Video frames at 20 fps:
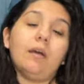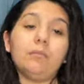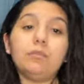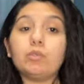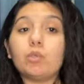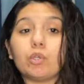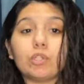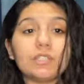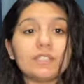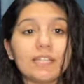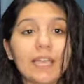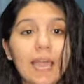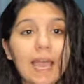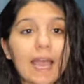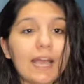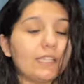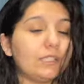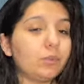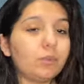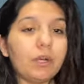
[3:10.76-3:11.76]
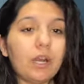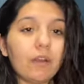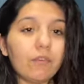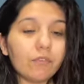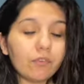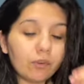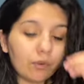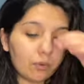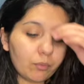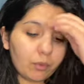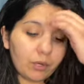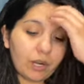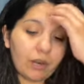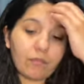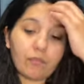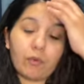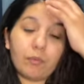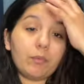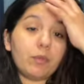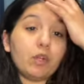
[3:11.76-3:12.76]
towards gas, whatever,
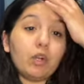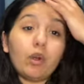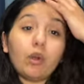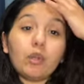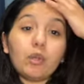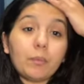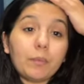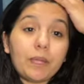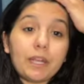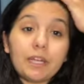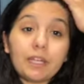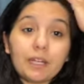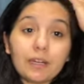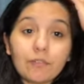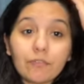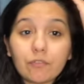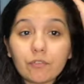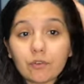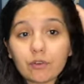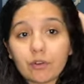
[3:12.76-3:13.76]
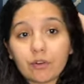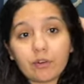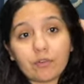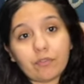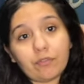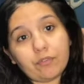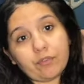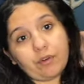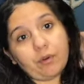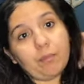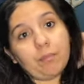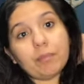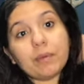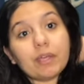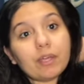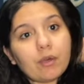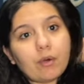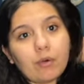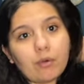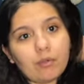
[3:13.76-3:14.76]
whatever, you know, you may need it for a
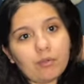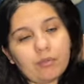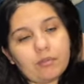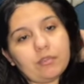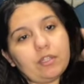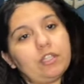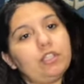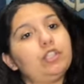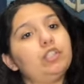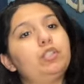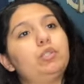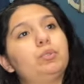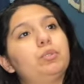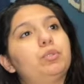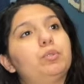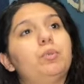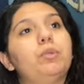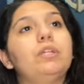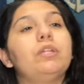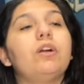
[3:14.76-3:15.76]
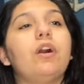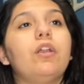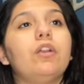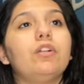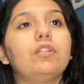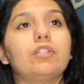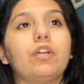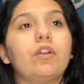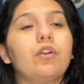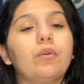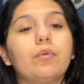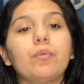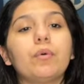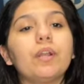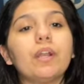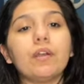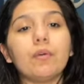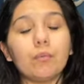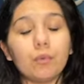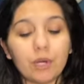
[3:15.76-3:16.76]
bill that you're short $20 on, or
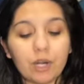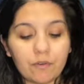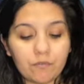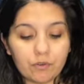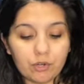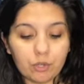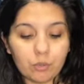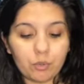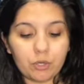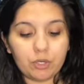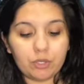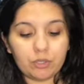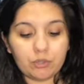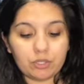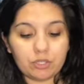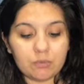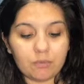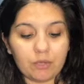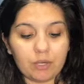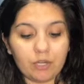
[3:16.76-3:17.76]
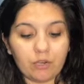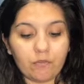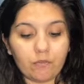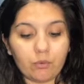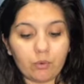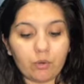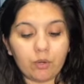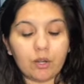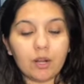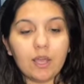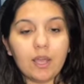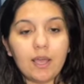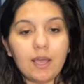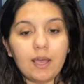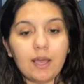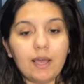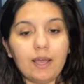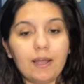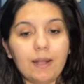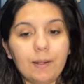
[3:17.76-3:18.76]
whatever you want to use the money for.
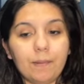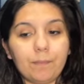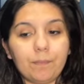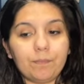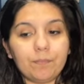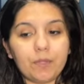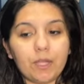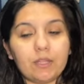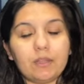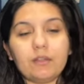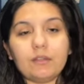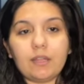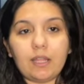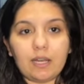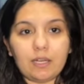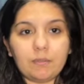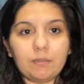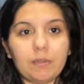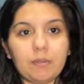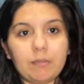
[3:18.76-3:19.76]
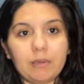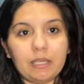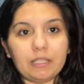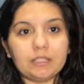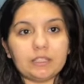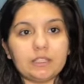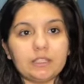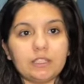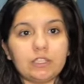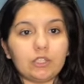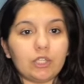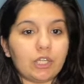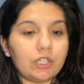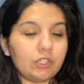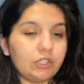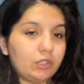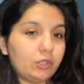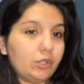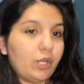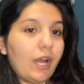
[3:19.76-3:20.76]
I thought that it'd be best to
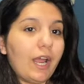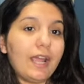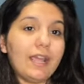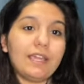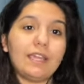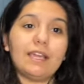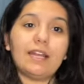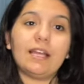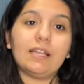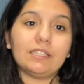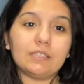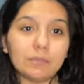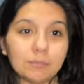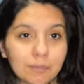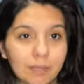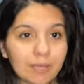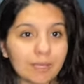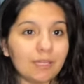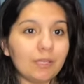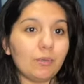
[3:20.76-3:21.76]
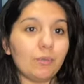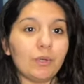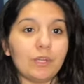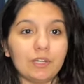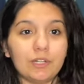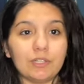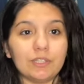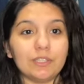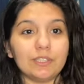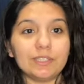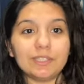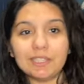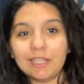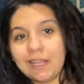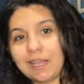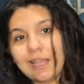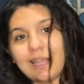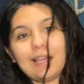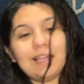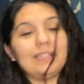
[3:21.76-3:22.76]
just try and get as many winners
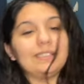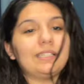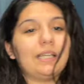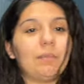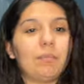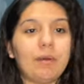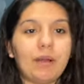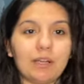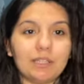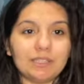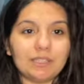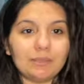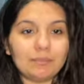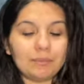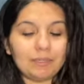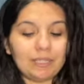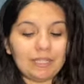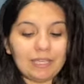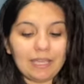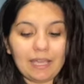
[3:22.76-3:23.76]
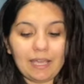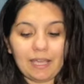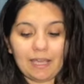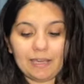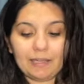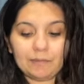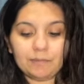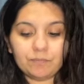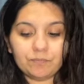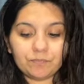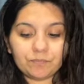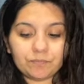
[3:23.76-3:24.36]
as I possibly can.